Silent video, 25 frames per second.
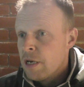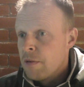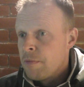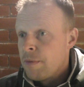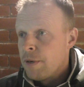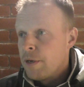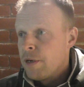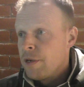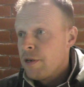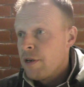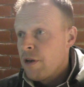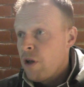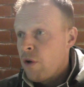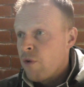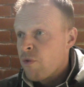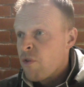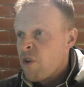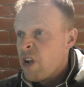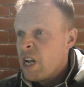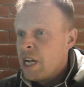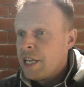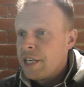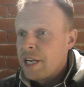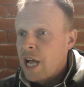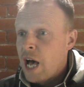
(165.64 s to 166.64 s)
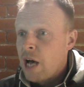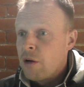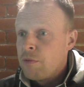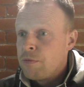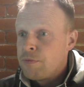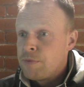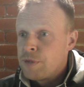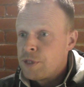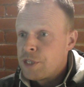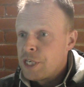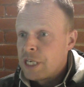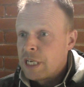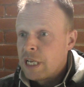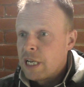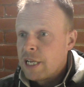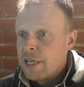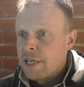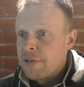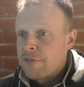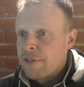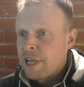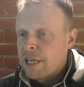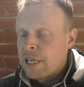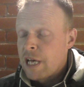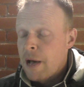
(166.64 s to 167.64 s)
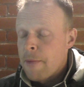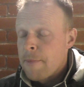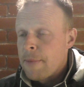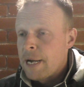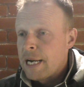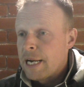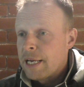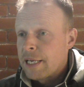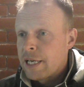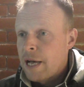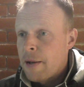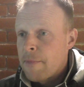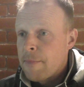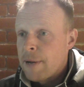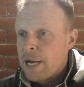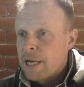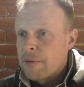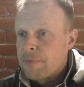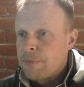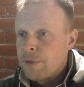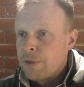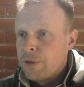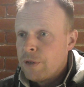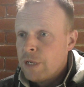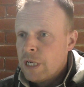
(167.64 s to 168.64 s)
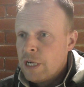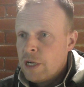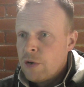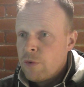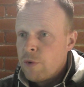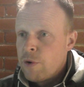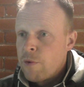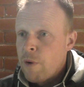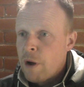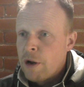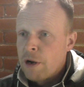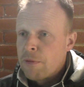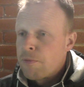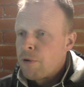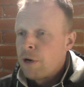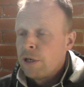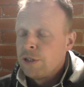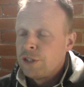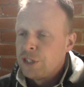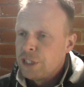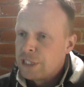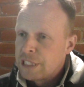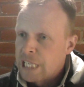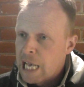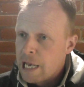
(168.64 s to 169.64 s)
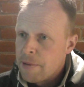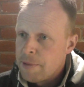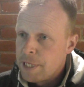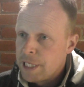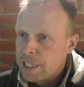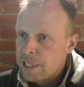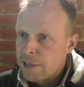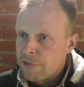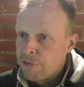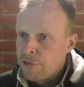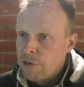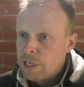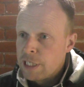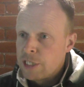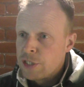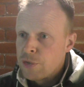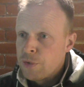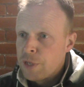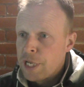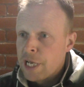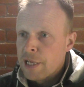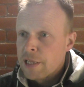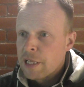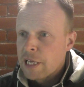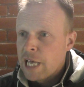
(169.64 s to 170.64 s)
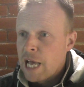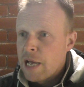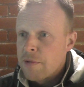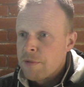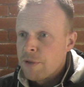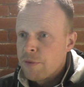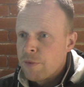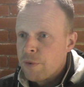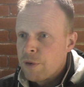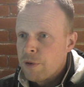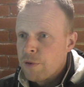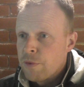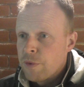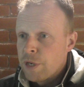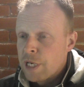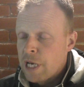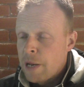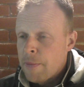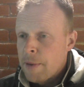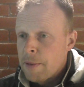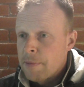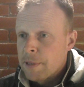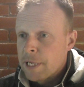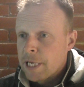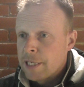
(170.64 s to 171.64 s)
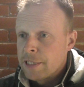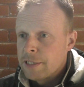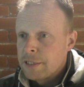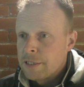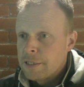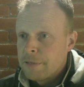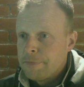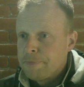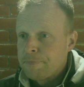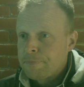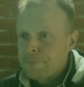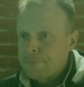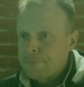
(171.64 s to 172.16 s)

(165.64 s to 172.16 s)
But not really, no. Particularly if they come back, they come back. But we won't approach this game any differently to any other game that we come up against.